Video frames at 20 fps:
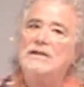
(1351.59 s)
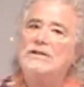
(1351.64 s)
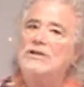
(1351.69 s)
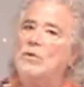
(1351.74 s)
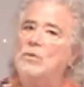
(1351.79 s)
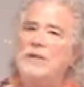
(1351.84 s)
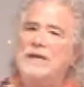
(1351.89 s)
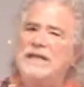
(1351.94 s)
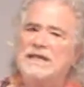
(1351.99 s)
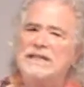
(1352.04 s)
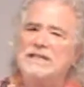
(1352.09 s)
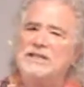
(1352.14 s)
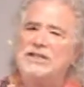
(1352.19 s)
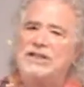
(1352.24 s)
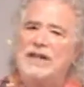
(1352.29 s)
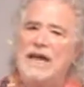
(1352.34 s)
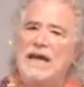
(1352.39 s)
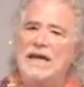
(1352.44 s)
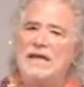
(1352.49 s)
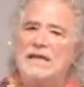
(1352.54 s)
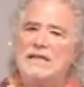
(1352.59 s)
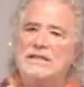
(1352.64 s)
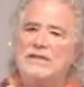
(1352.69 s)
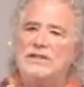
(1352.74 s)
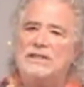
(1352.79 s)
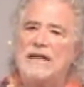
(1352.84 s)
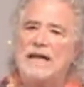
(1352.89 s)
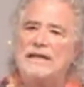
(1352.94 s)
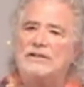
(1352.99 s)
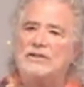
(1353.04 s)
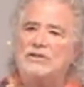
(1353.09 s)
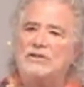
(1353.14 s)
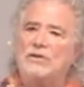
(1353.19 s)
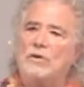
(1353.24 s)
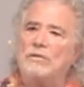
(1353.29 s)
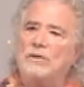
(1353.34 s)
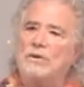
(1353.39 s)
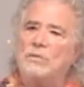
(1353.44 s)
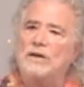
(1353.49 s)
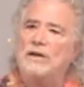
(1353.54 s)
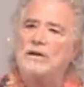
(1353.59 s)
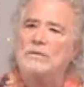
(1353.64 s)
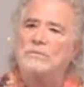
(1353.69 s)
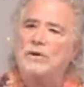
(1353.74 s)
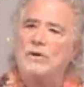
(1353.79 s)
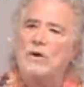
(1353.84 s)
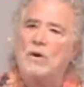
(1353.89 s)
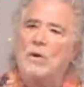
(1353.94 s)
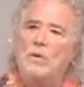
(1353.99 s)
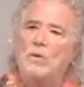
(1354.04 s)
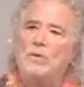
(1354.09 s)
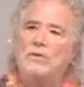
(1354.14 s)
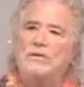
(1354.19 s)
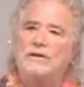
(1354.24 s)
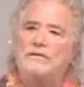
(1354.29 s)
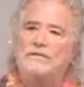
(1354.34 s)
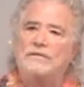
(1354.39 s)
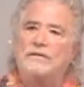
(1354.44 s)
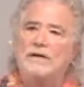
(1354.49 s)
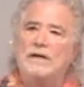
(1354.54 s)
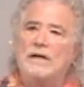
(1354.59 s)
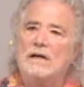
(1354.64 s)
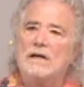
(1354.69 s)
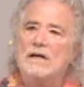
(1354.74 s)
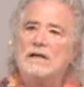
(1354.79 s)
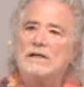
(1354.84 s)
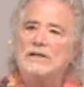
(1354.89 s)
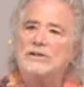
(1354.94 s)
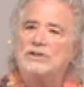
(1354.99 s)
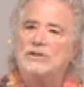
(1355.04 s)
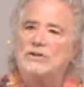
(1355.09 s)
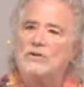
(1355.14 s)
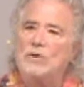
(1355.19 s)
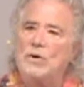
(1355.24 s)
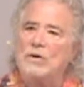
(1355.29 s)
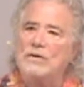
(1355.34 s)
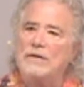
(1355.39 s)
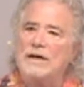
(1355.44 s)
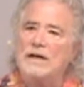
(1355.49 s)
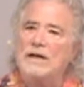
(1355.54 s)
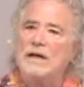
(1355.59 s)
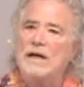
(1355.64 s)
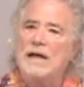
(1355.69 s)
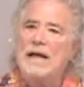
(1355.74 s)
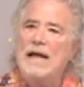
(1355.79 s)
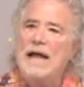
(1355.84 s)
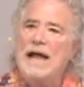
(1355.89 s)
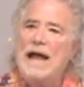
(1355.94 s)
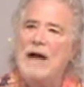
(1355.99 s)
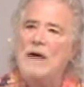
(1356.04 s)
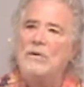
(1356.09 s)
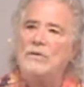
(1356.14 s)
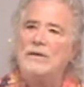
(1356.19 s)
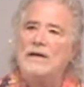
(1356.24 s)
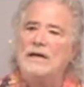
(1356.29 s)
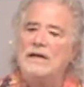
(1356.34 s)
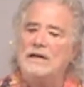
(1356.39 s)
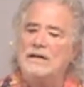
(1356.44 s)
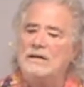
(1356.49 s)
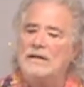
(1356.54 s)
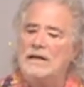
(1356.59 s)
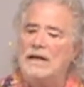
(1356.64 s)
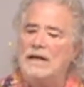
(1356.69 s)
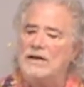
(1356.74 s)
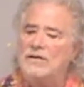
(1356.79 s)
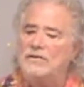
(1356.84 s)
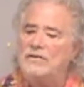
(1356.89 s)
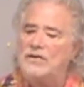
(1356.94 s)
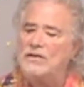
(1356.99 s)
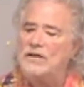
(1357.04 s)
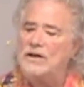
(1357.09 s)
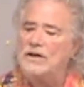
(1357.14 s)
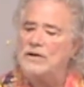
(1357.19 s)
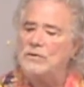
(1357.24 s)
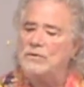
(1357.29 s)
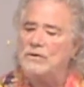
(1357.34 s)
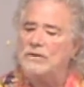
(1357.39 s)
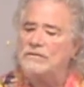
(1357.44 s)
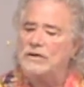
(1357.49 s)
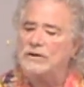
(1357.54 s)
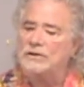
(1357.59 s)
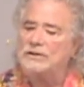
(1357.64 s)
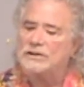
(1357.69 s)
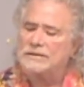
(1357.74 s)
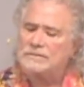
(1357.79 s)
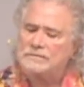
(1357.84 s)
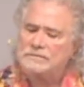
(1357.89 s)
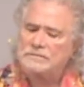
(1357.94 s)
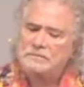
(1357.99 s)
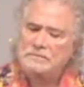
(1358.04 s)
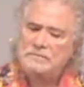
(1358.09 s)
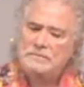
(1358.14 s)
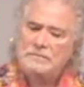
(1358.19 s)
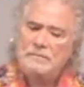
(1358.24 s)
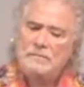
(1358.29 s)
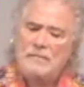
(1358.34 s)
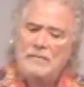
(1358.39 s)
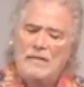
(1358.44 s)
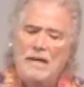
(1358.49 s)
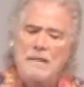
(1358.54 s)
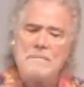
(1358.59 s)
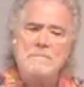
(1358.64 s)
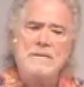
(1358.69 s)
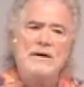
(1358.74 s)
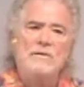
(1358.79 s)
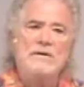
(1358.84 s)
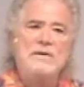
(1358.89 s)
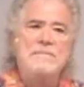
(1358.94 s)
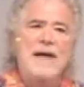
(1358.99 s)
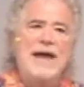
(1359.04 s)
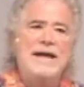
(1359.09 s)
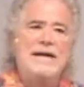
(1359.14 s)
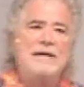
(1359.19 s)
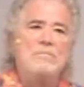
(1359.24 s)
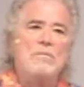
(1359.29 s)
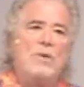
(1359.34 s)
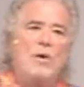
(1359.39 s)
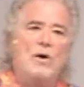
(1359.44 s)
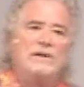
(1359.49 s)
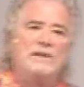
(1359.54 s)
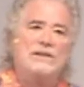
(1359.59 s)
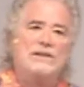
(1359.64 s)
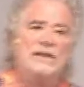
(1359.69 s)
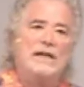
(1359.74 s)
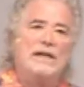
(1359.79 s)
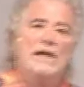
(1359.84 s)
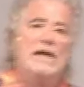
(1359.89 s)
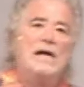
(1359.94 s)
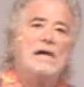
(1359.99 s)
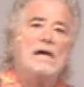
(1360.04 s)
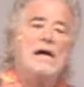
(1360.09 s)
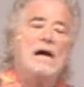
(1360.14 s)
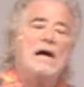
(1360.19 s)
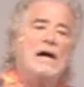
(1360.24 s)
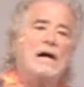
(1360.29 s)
So we can change that story. We can put a whole different story out into the universe. Mary Manning Marcy,